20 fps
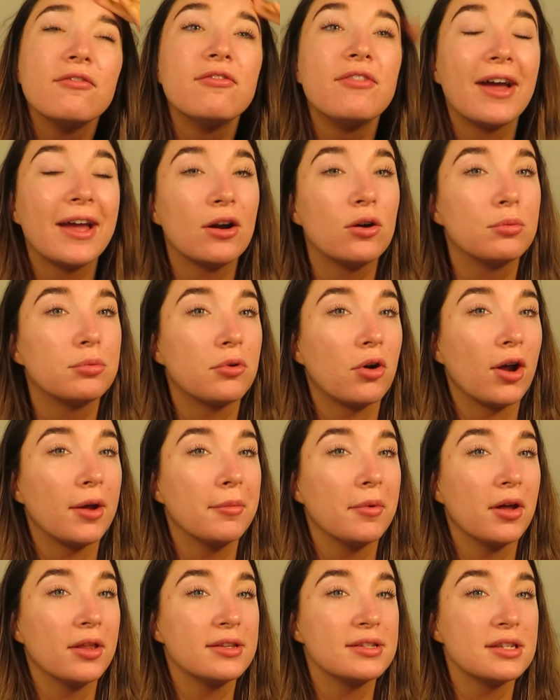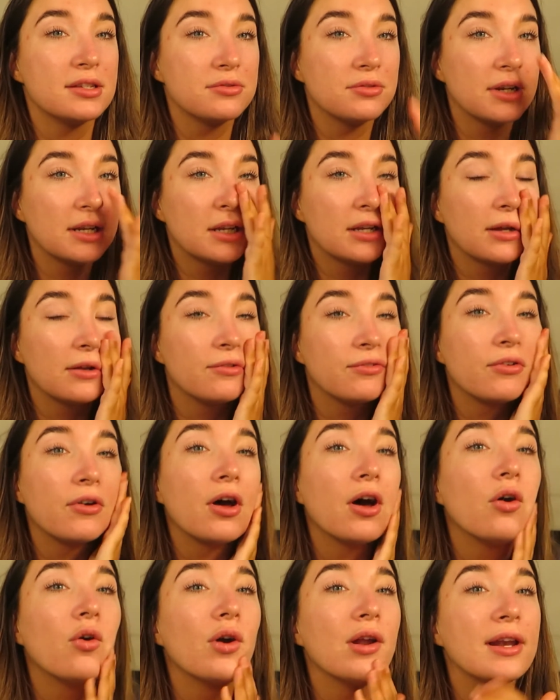Veil Primer. This is really good for
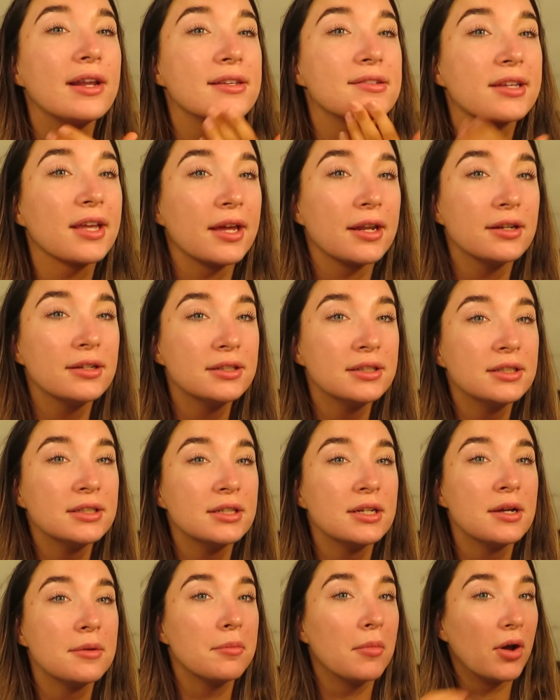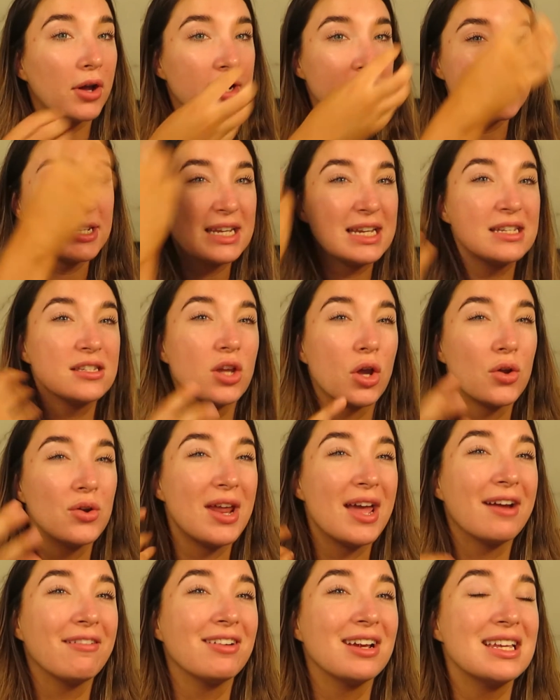that oily skin. My
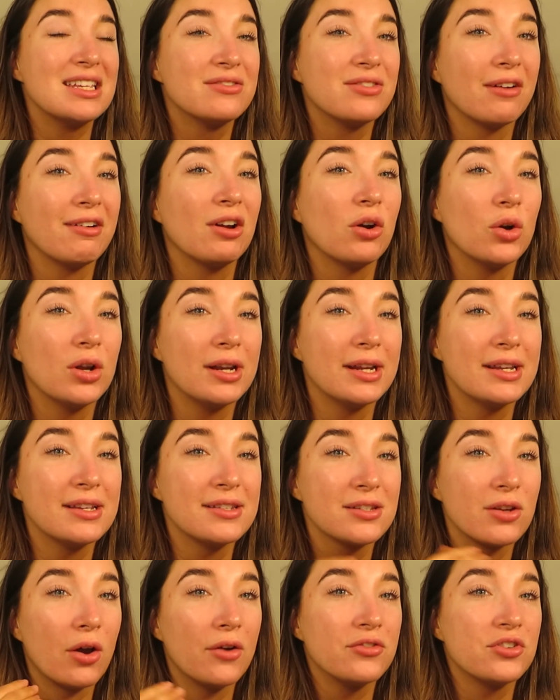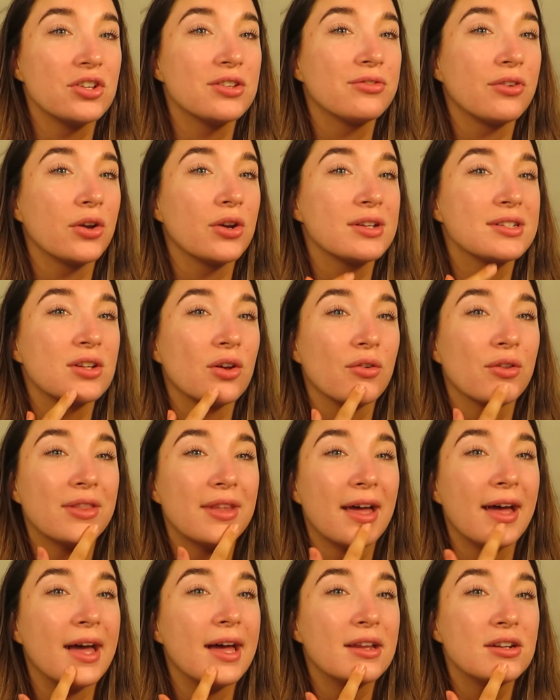T-zone area is very oily, so I've just focused it on
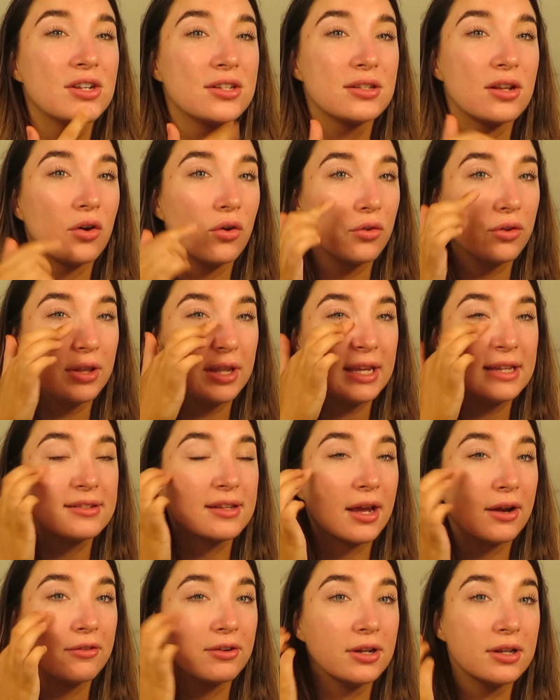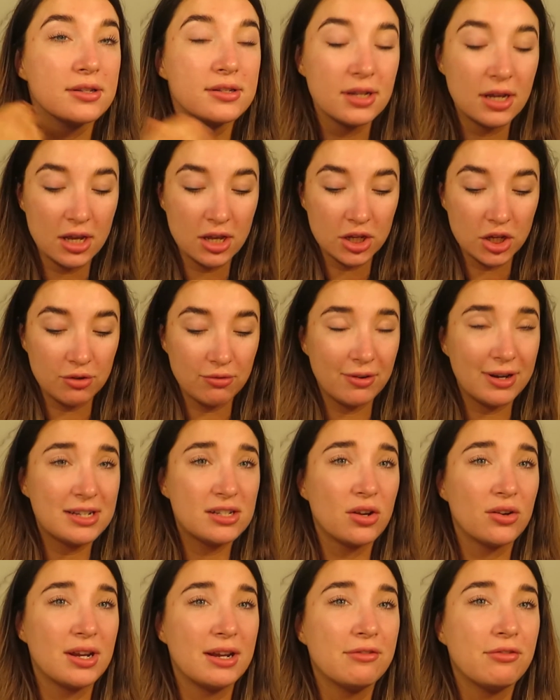there, just on these areas. You really
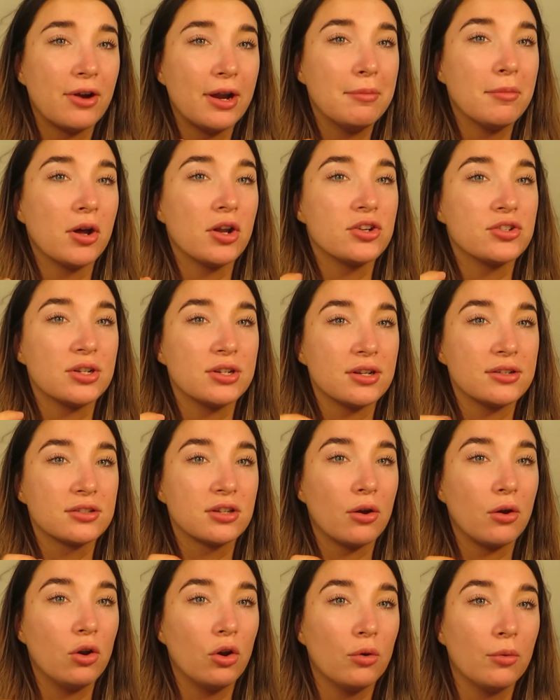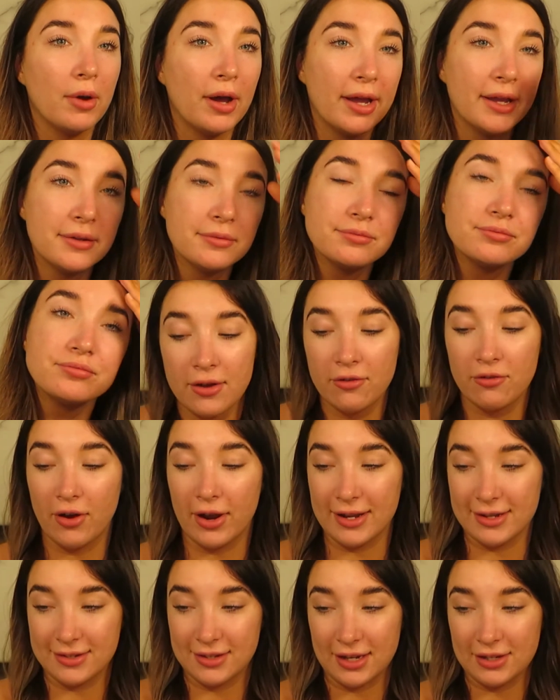don't need very much, so it does go a long way.
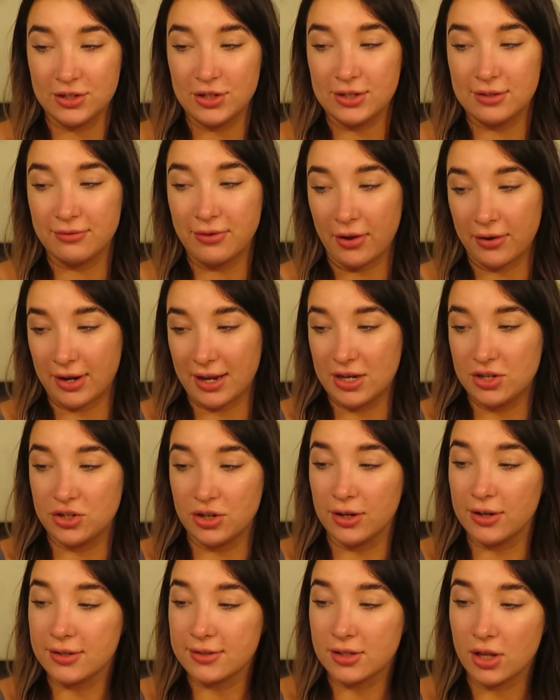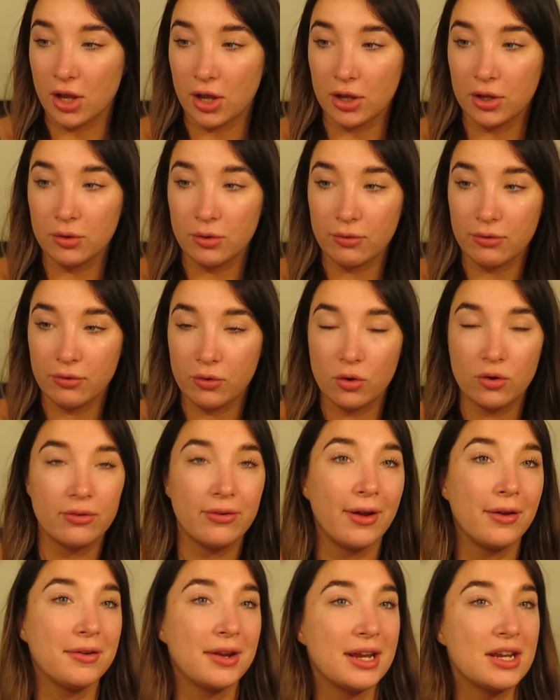Right, so let's do some foundation. So for
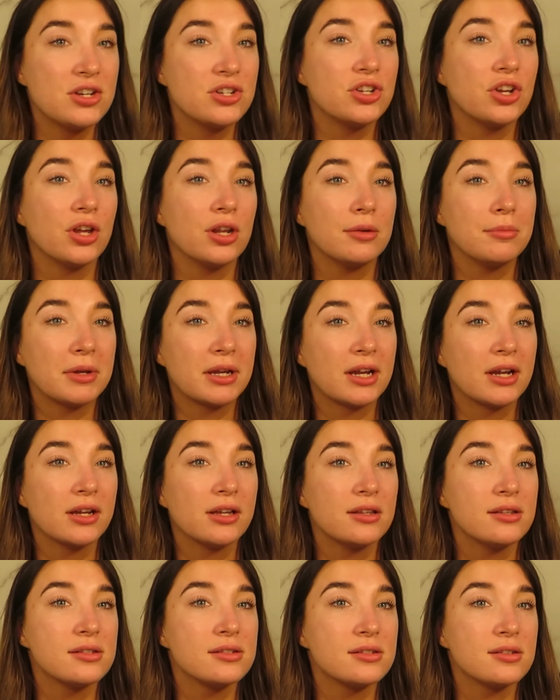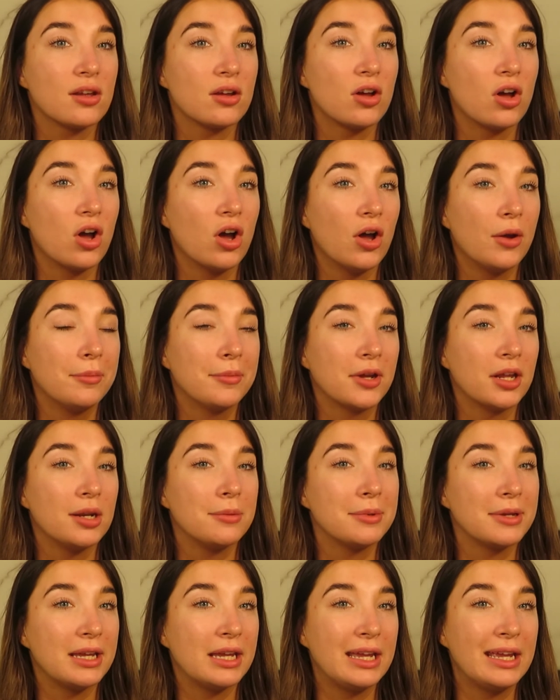foundation, because I'm
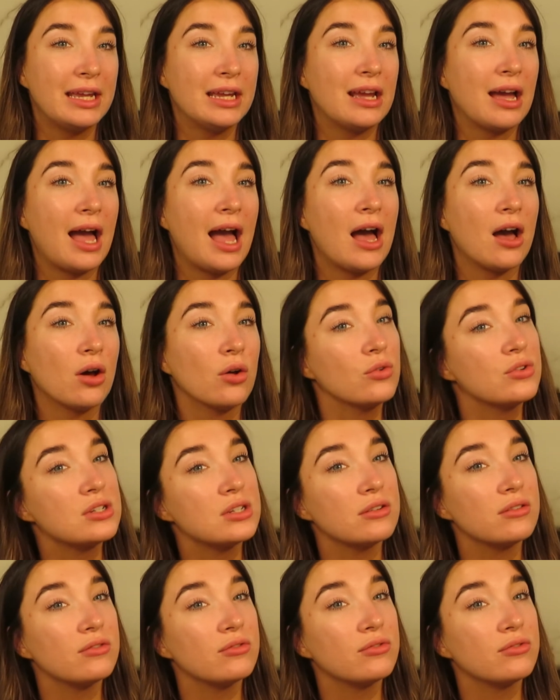gonna be out